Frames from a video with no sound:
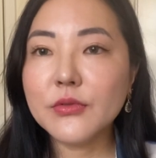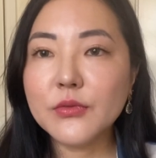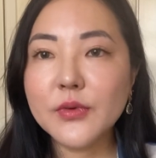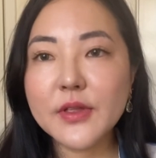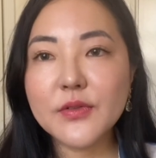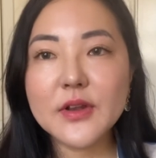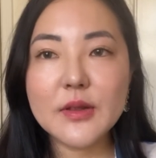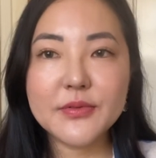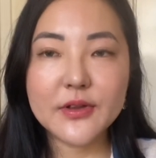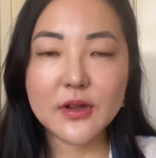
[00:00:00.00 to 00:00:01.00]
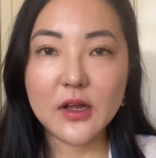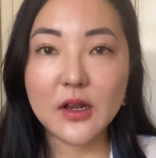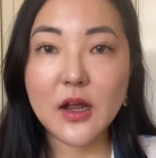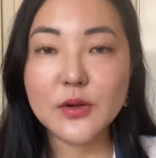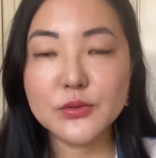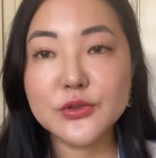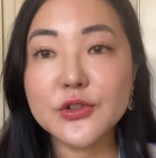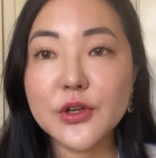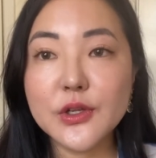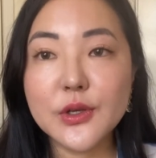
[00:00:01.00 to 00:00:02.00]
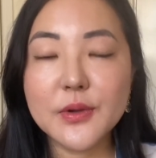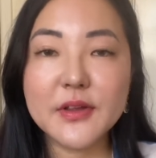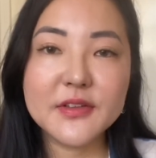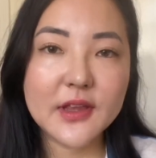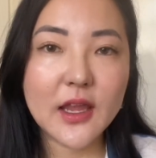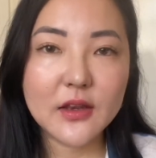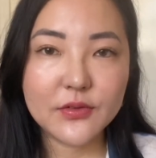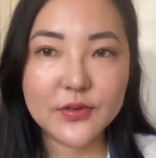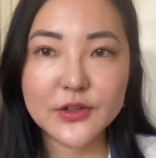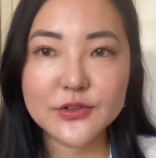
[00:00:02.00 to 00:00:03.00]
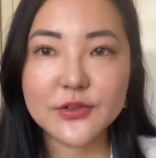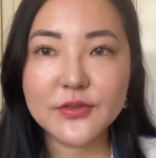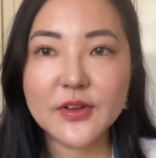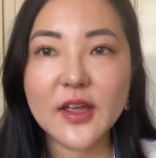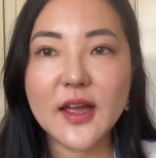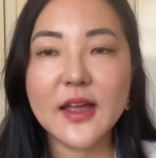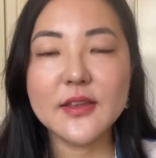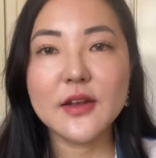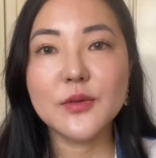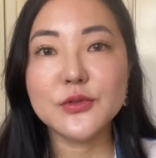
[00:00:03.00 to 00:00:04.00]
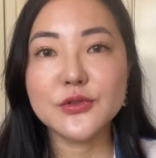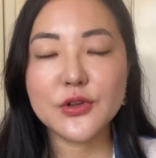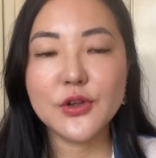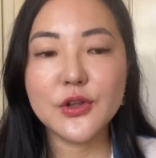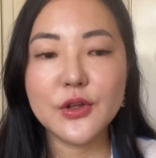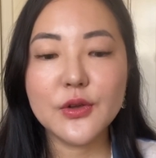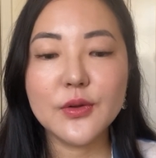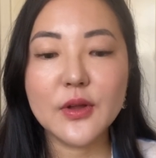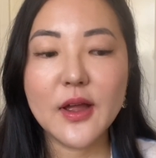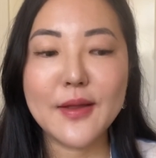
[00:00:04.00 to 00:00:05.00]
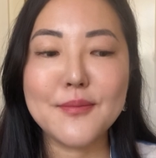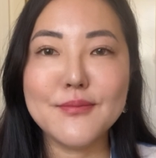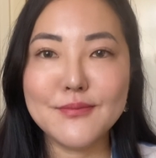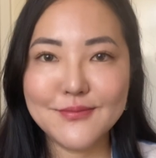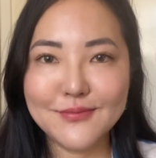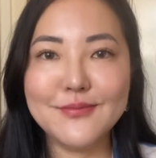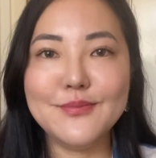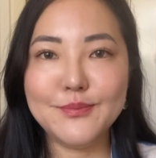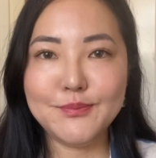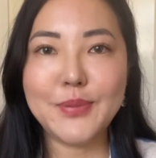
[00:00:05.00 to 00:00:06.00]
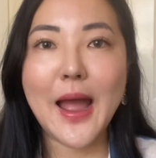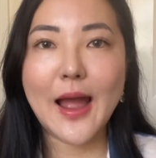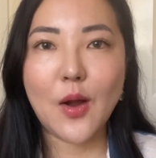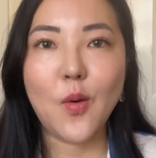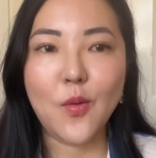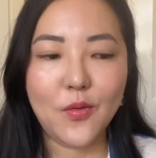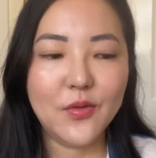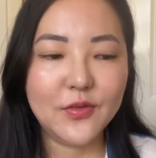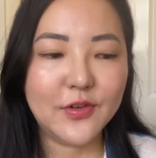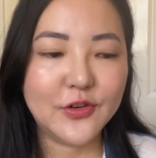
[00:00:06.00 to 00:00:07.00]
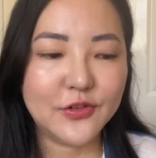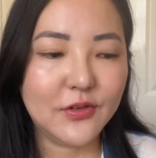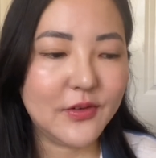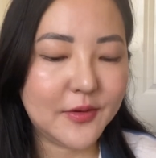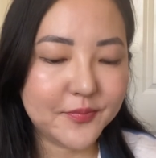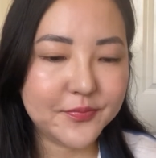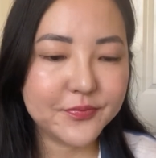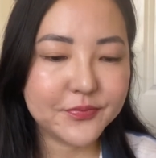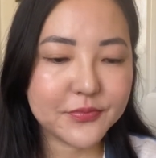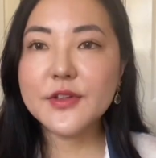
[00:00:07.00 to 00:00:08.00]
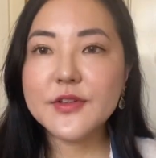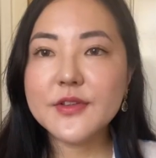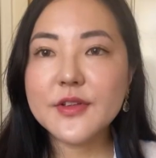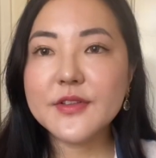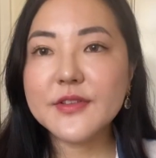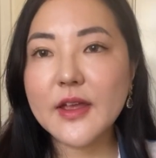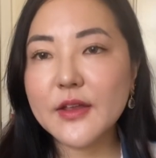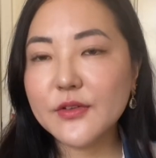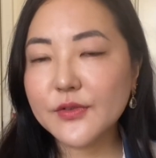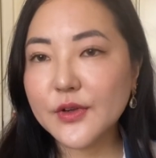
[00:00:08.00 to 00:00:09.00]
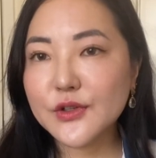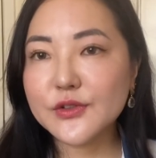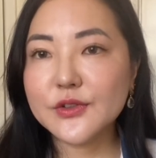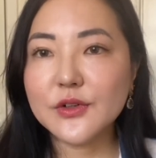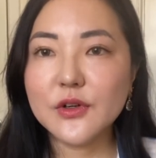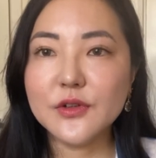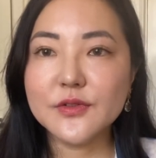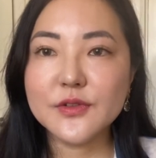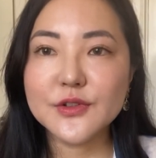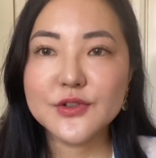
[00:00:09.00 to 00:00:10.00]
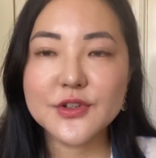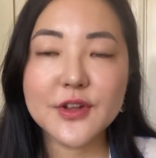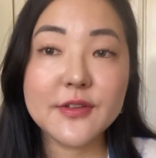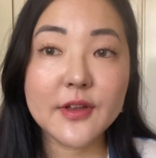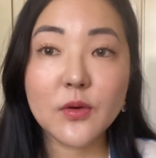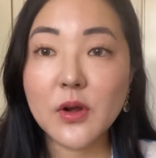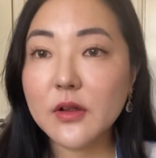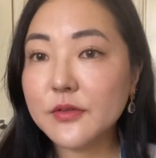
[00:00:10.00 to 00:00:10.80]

with every lipstick colour, I will show you a stained version of it, and then I will show you a pow version of it. This is a stained version of Je Ne Sais Quoi.